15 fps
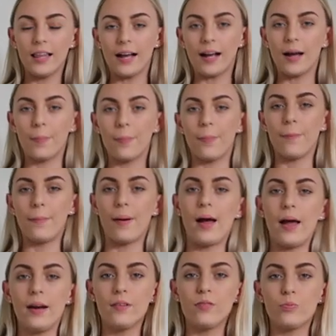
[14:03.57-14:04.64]
Like I
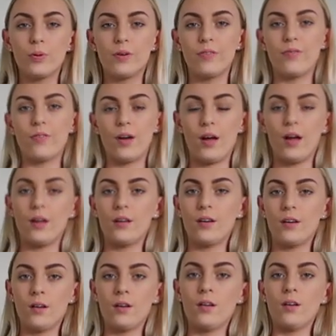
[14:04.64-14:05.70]
might have preferred